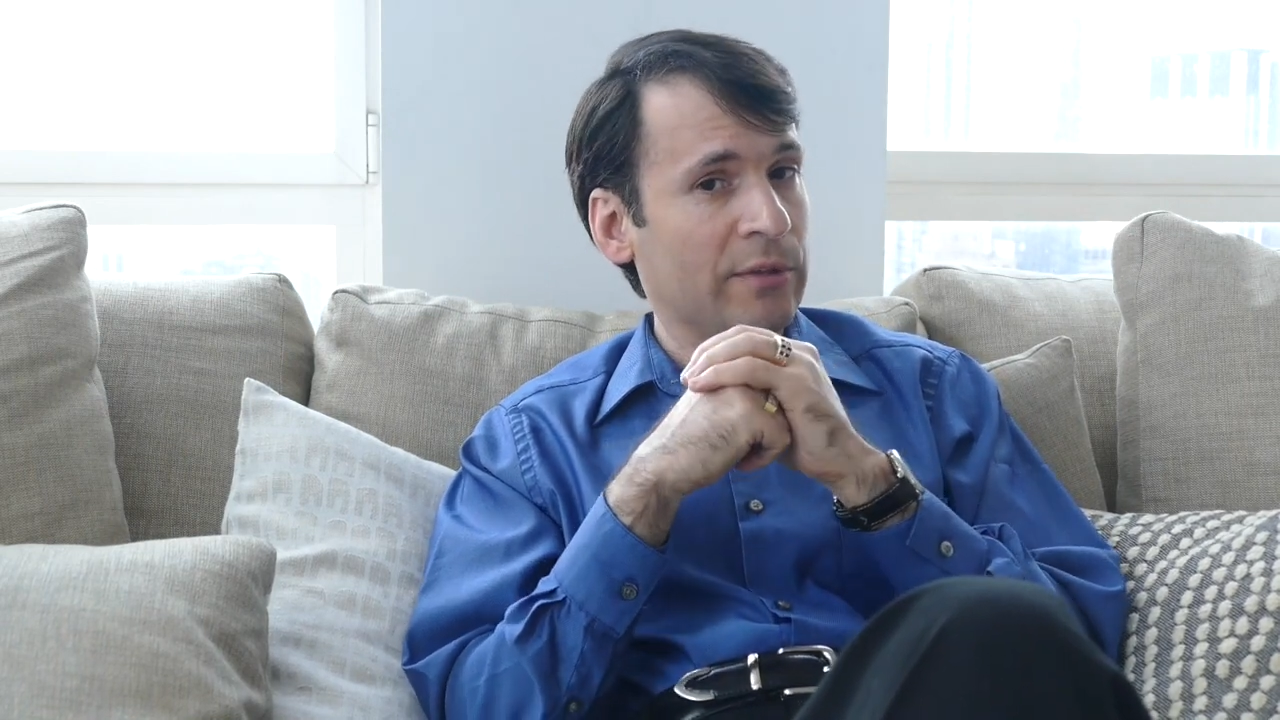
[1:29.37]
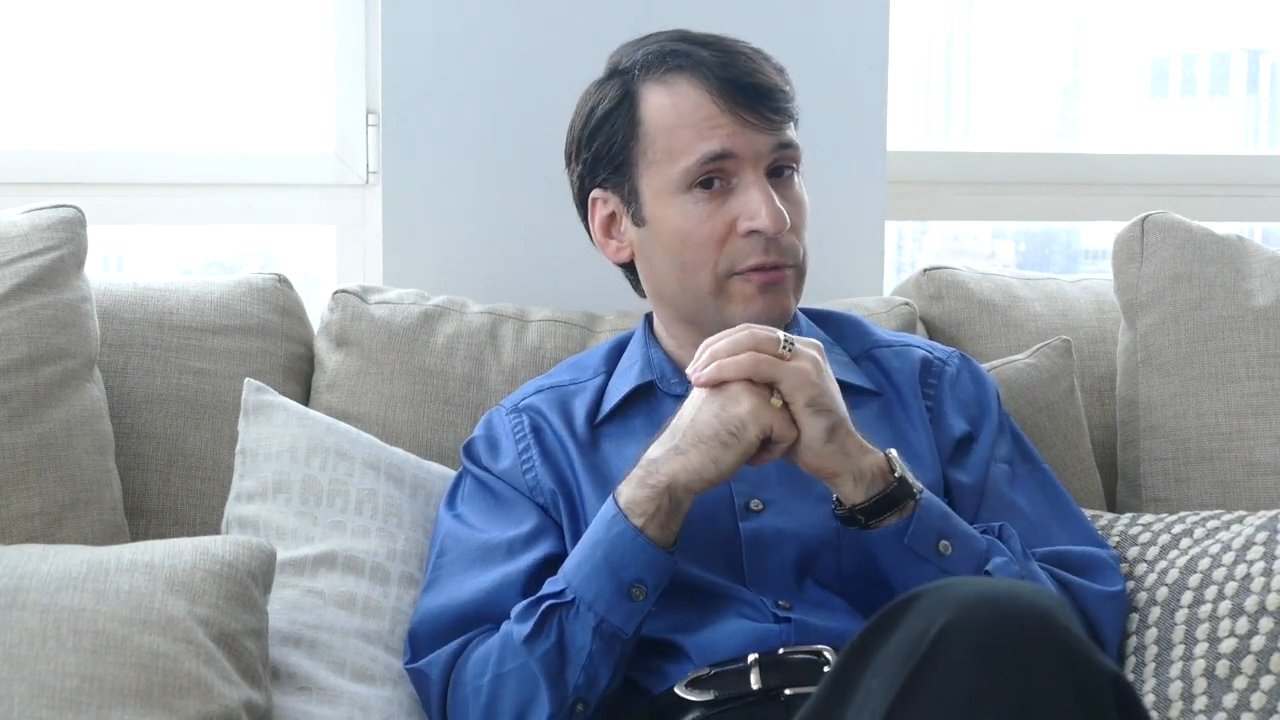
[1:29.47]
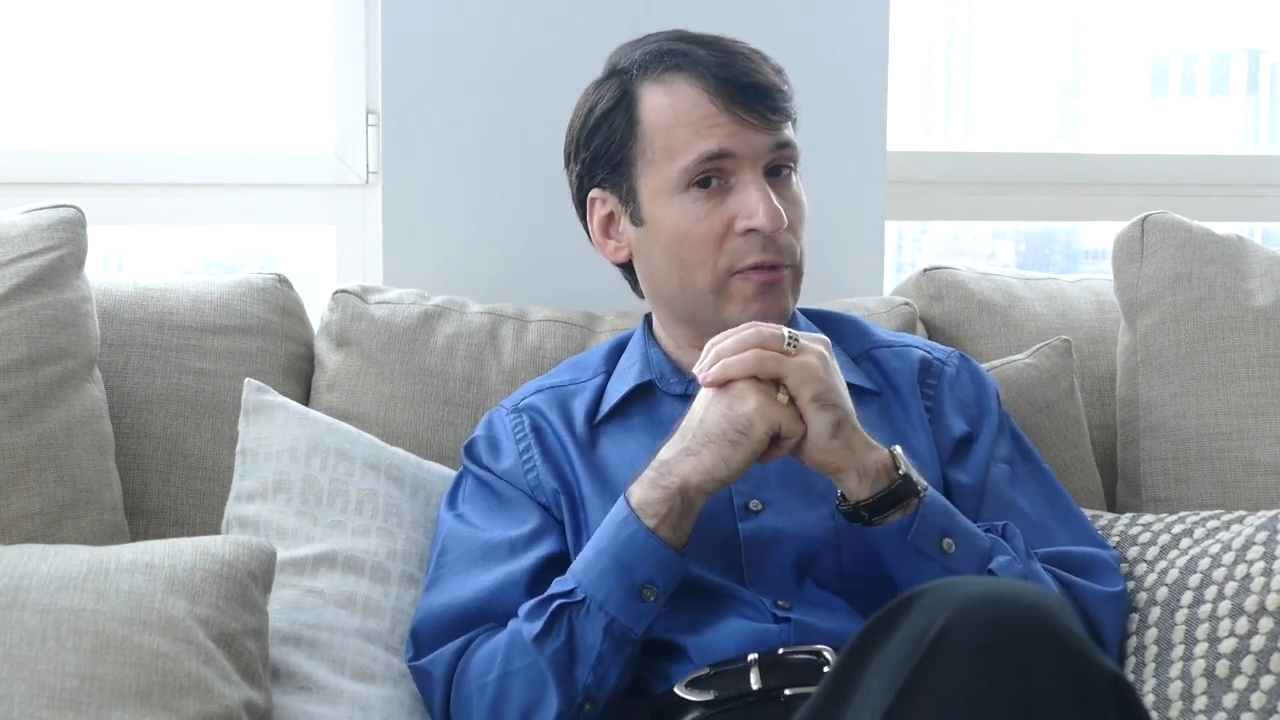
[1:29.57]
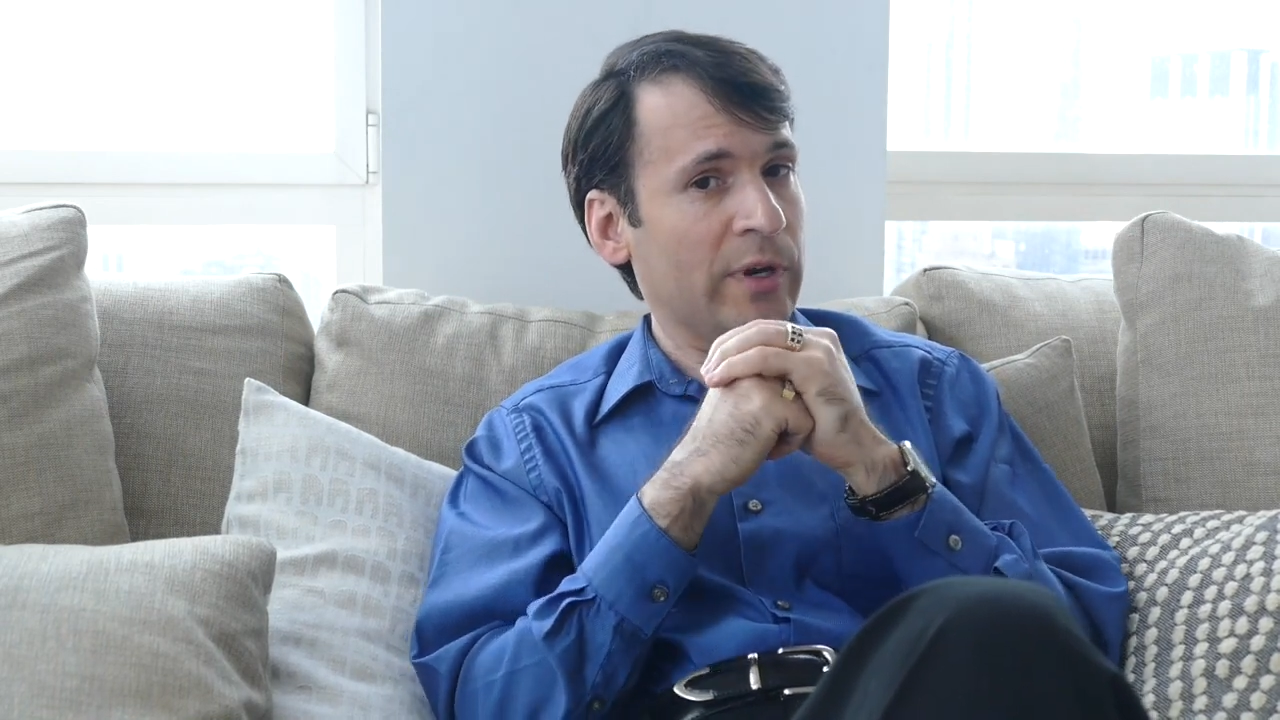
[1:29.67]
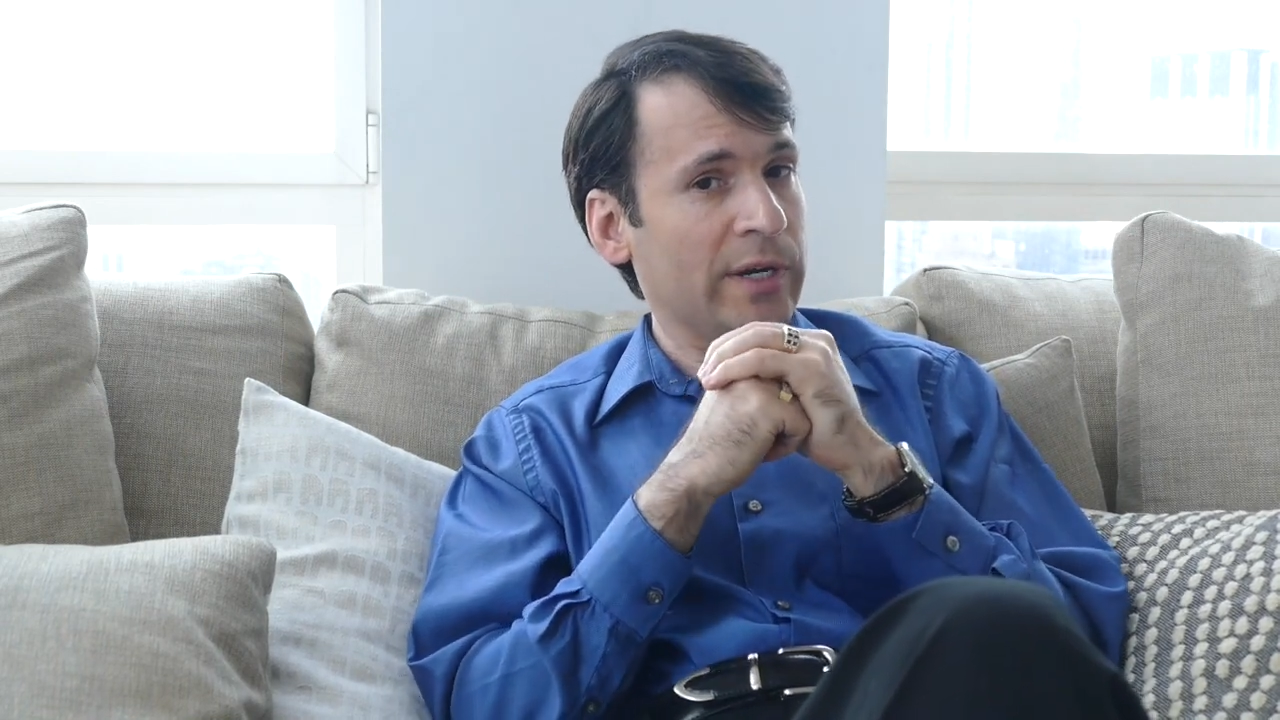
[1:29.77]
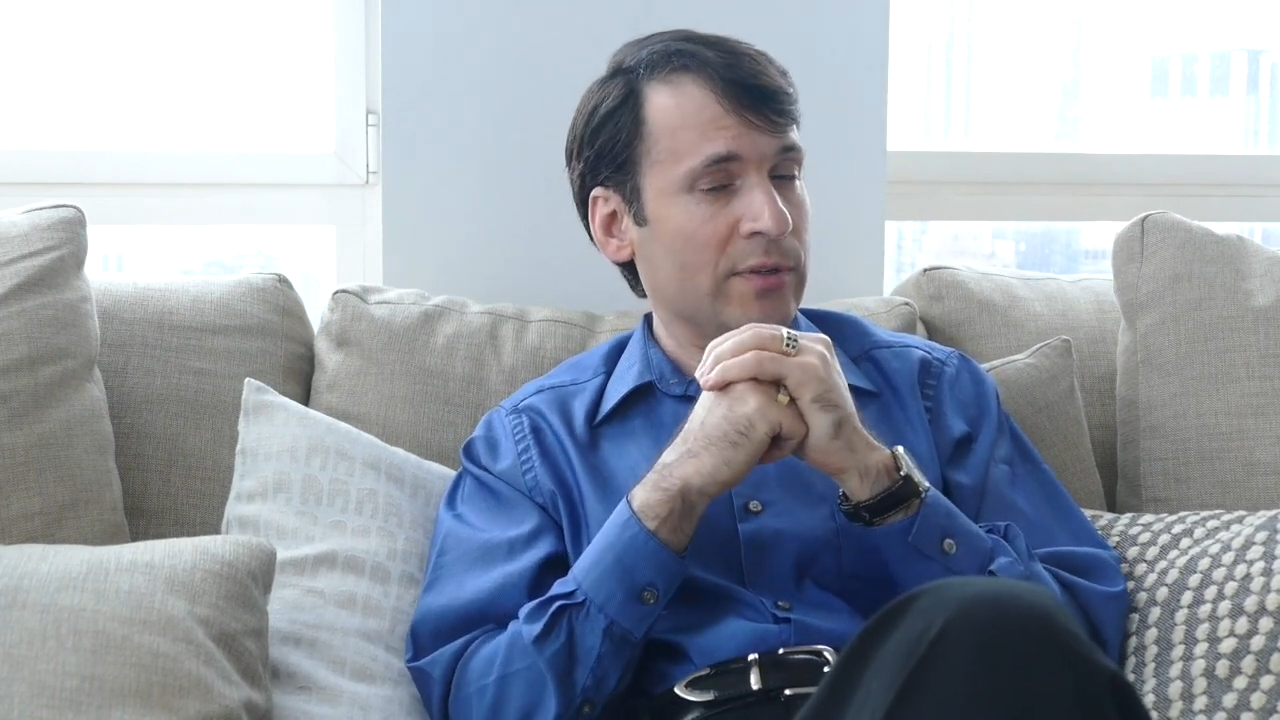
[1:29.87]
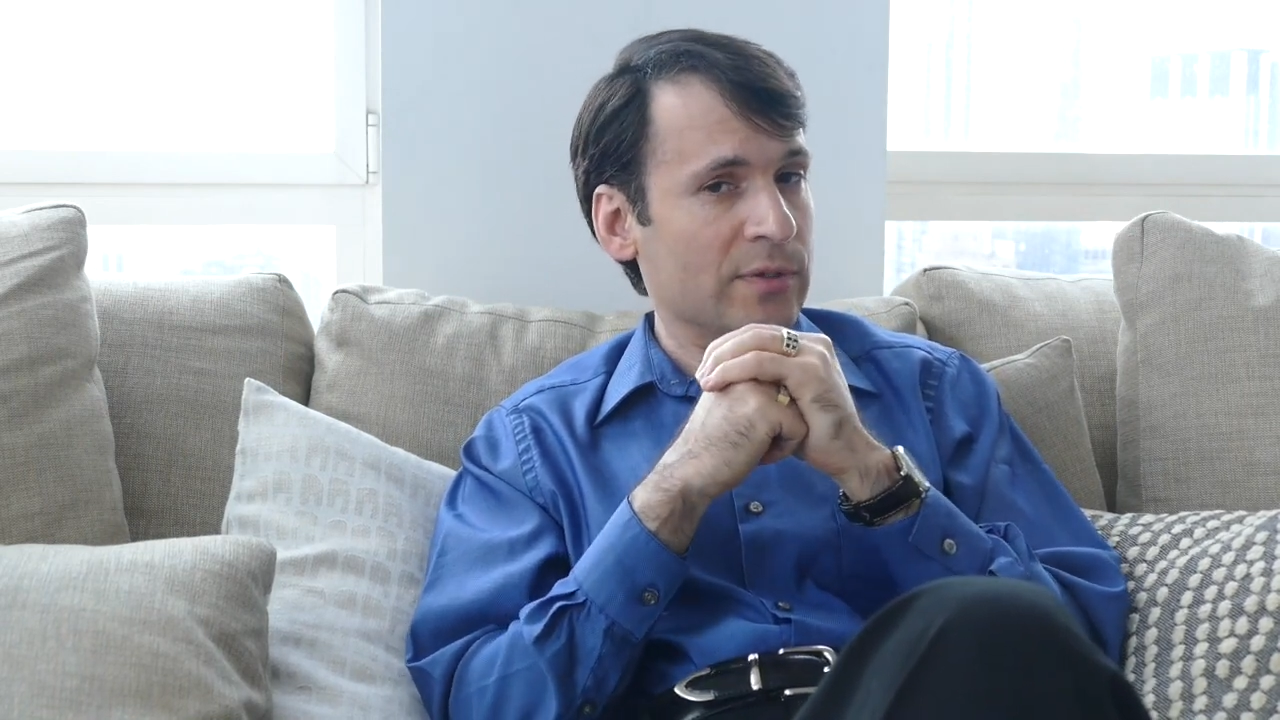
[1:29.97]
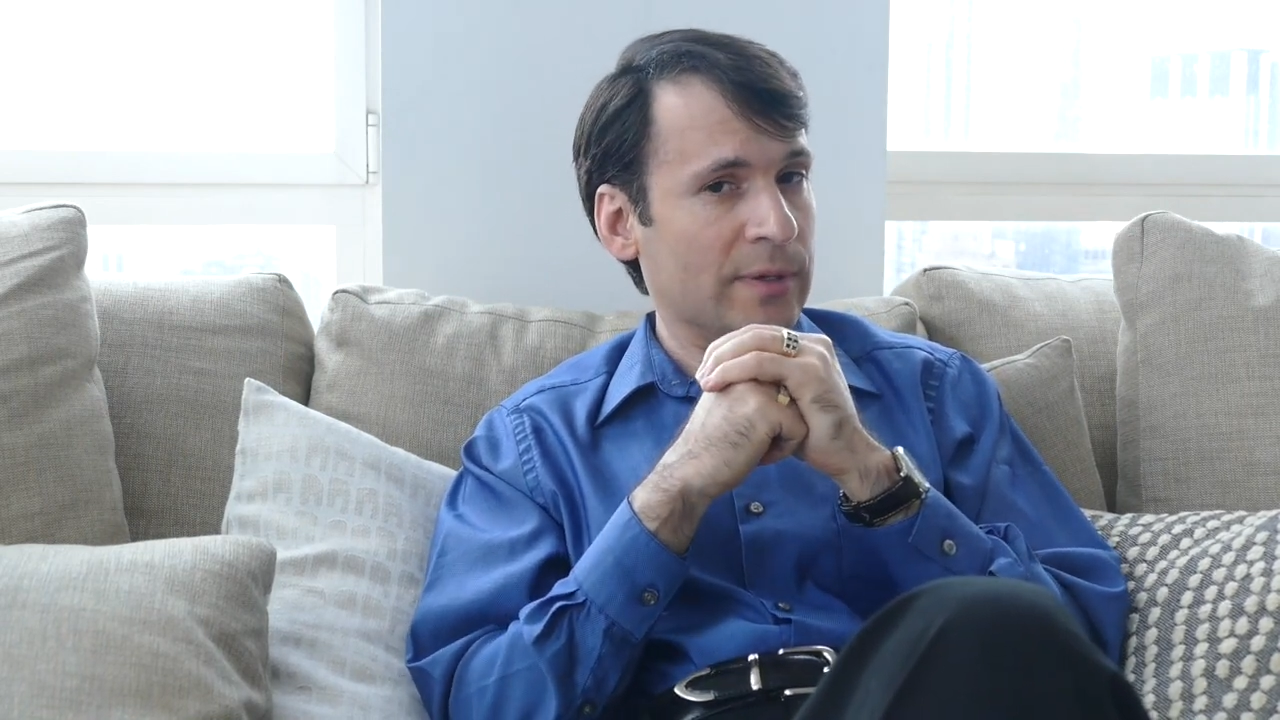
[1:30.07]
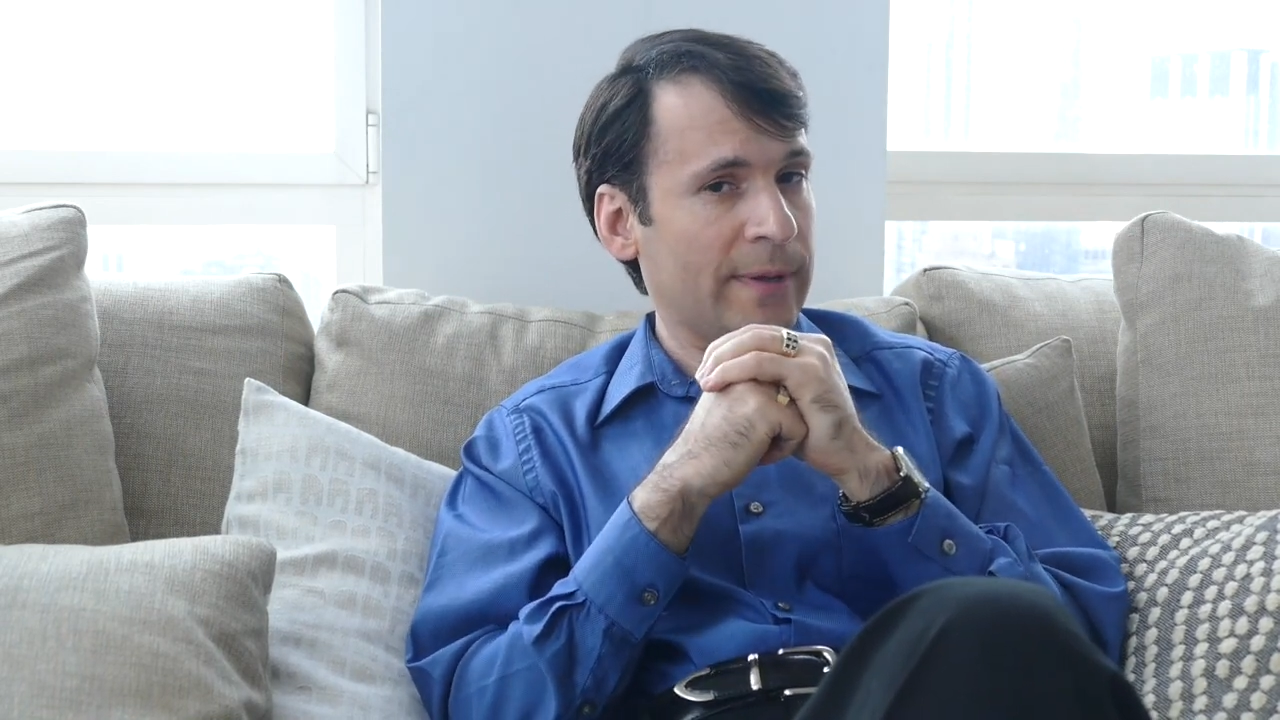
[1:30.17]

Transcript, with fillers: the phrase?